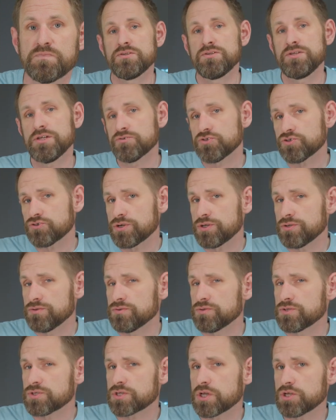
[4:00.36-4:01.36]
Now,
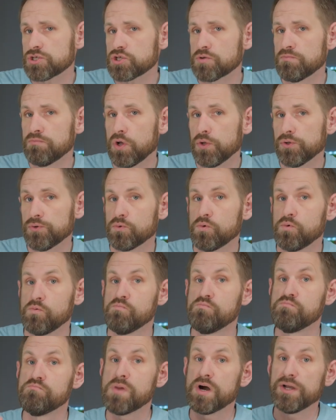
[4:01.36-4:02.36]
true, such a model
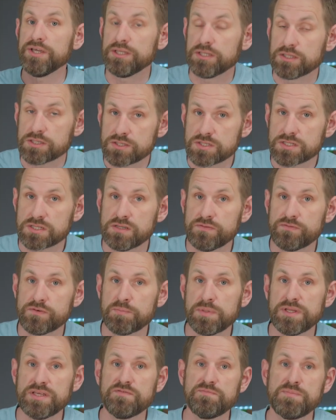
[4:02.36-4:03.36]
might
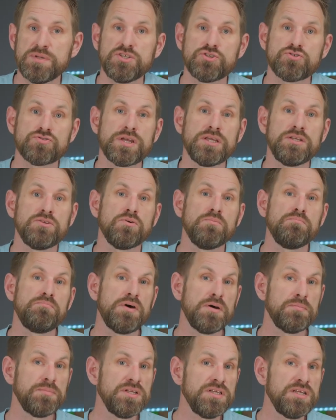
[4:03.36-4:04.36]
conceivably have been trained on
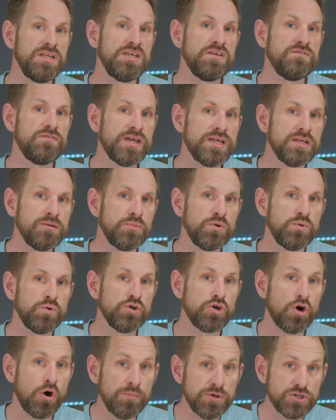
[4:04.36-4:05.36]
publicly available
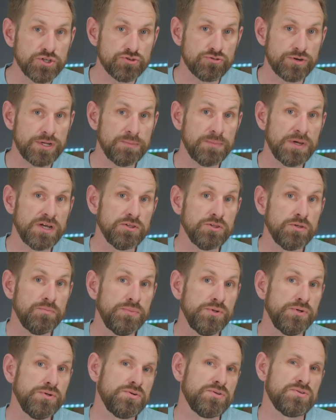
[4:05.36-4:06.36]
commentary about the
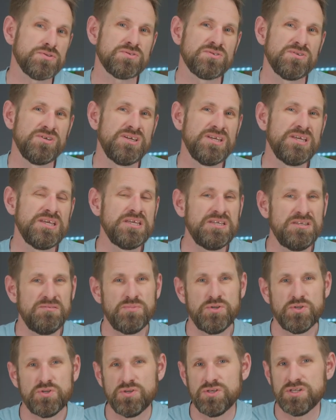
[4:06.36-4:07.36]
books,
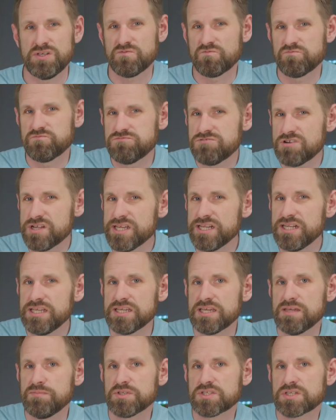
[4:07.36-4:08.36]
but could it really
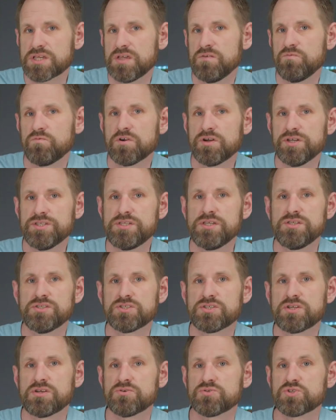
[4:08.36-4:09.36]
imitate writing
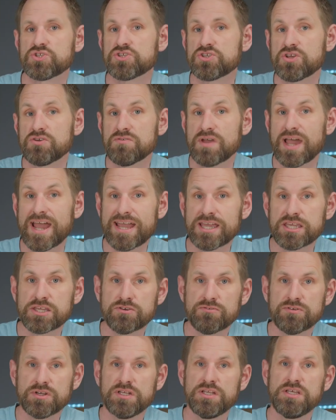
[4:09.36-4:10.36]
styles so
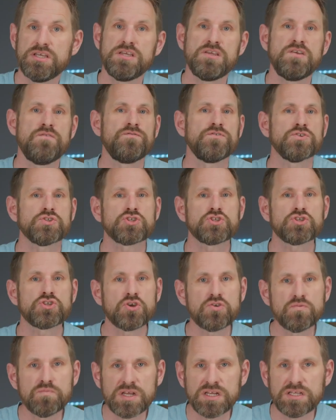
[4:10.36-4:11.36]
accurately for
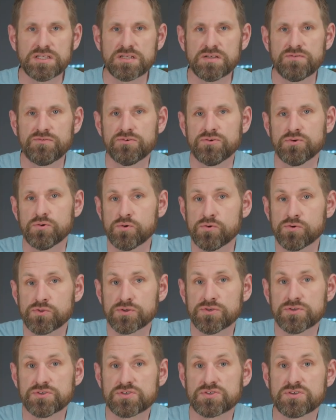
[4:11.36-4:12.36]
so many different
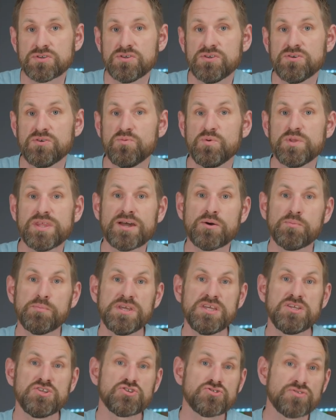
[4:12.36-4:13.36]
authors without
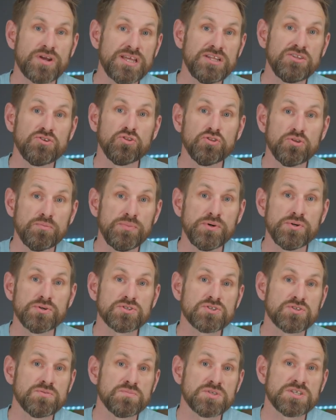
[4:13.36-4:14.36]
being trained on the
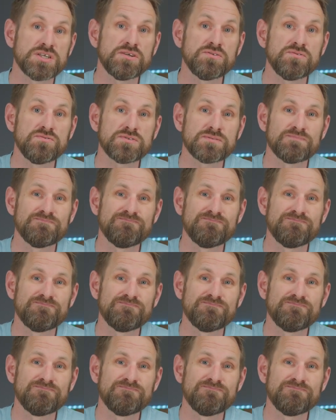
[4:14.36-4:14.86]
books themselves?